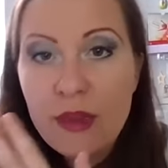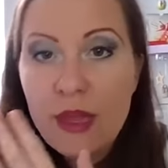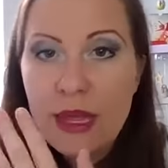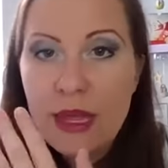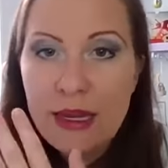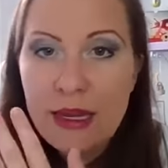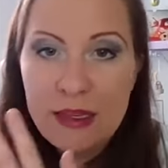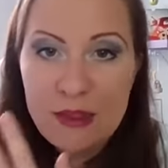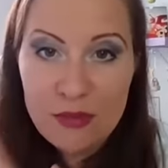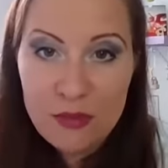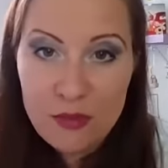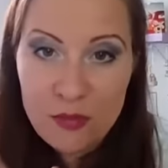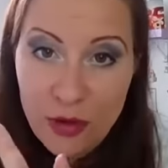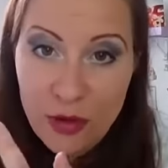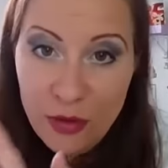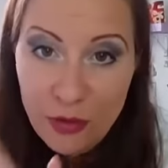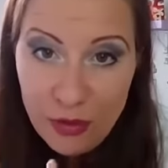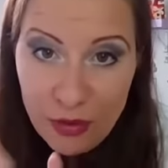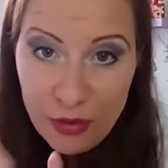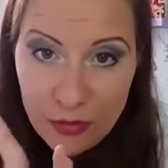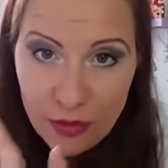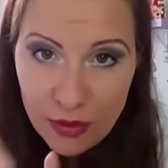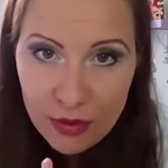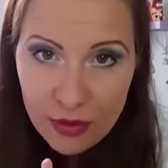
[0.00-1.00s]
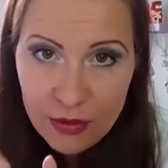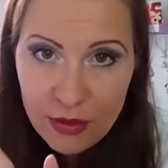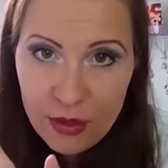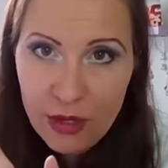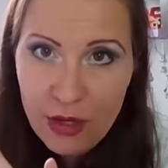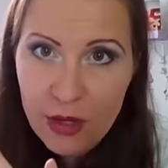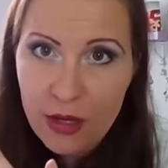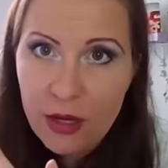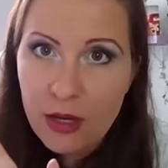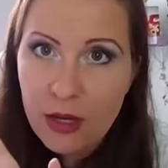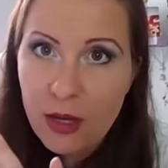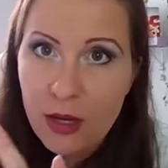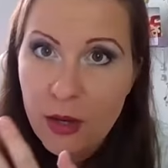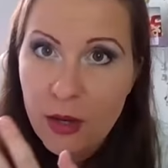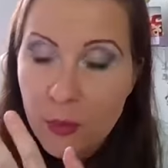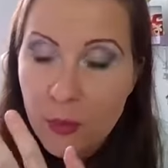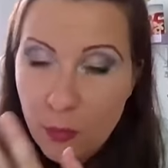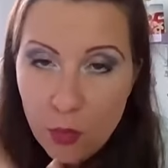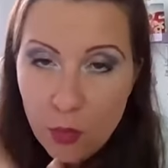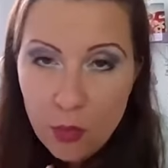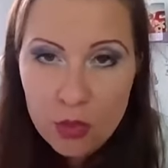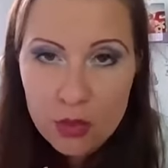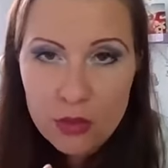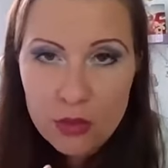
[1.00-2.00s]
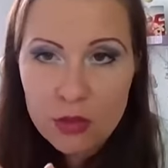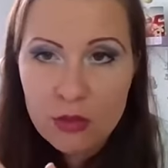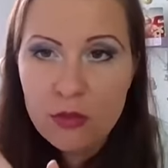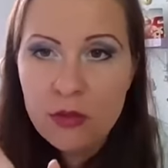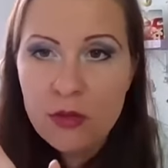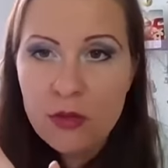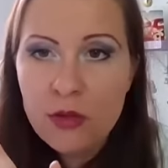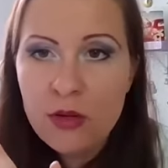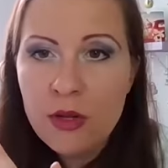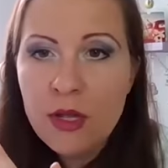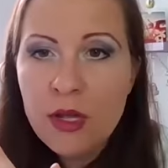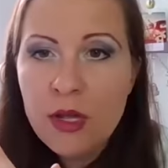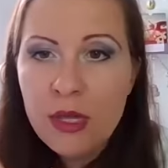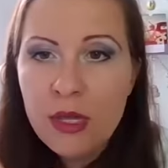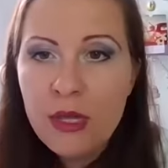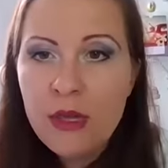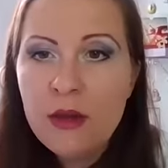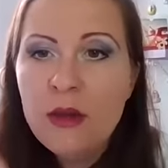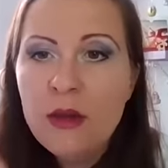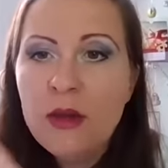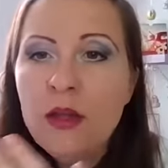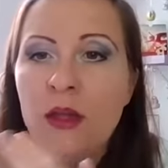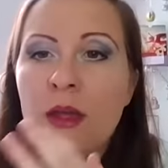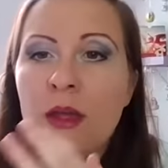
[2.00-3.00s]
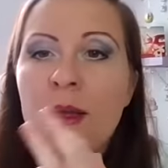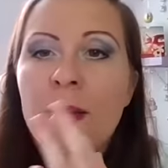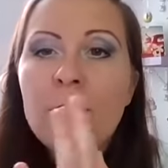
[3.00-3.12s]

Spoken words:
That is very, very important here.